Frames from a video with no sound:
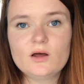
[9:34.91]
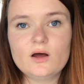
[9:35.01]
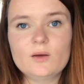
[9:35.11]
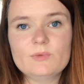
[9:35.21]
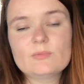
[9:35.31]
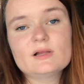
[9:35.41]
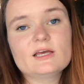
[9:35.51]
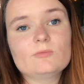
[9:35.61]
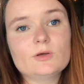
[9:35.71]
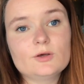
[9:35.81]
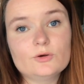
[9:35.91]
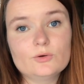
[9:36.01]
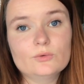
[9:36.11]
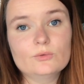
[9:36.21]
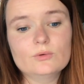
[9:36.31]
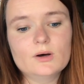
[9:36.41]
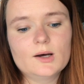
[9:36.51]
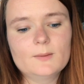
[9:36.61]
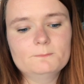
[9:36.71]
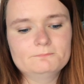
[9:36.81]
um, people like me who
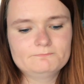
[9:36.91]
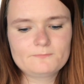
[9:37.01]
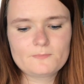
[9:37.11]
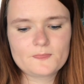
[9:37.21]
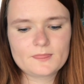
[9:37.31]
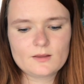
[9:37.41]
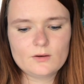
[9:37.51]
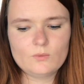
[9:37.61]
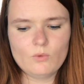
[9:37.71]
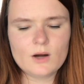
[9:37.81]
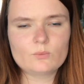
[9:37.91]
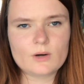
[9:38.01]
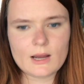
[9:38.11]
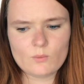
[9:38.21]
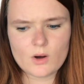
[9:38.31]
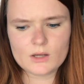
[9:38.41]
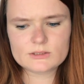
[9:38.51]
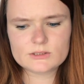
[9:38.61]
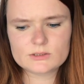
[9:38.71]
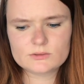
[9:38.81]
um, want what I
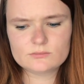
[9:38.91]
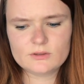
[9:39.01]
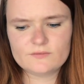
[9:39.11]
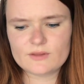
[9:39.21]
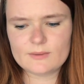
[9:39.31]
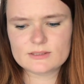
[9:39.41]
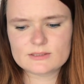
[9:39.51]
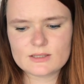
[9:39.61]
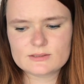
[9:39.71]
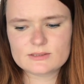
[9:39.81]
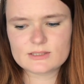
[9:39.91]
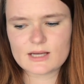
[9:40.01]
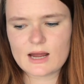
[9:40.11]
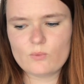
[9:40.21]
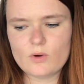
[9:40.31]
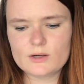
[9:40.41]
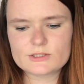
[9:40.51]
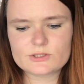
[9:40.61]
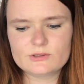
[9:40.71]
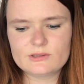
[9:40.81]
want, if that makes sense. Like I want a
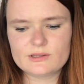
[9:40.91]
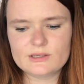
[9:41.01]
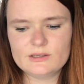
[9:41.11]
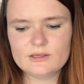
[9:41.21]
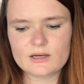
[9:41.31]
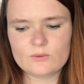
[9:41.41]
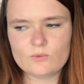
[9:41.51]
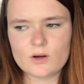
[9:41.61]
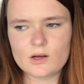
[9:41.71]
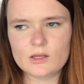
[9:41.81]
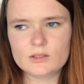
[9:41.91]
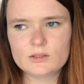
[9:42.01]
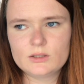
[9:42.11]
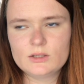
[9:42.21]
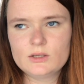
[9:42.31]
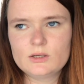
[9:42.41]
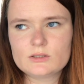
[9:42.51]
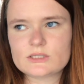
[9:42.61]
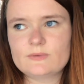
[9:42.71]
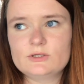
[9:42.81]
certain thing and I want
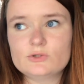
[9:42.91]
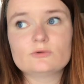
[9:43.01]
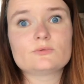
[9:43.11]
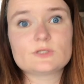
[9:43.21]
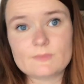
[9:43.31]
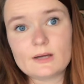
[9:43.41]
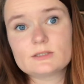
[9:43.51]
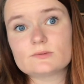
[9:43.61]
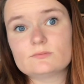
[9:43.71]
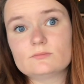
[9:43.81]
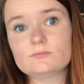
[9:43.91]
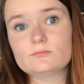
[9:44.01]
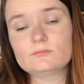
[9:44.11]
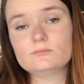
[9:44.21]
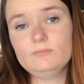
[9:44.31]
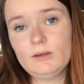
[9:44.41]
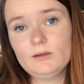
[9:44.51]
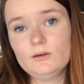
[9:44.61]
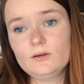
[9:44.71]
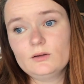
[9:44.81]
somebody to respect
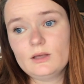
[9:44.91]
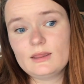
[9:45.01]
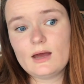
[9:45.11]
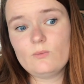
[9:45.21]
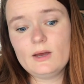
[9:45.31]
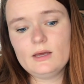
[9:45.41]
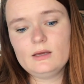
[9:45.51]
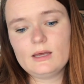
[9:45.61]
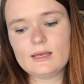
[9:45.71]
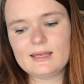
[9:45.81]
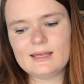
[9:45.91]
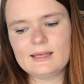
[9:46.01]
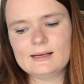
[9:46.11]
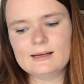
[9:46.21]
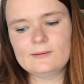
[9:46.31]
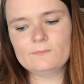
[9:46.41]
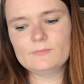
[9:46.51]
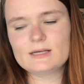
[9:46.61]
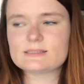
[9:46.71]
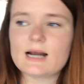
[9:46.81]
me in that way and um,
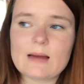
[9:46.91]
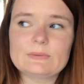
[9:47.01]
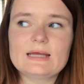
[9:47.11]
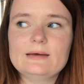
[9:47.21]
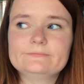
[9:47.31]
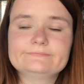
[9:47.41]
it has not happened yet.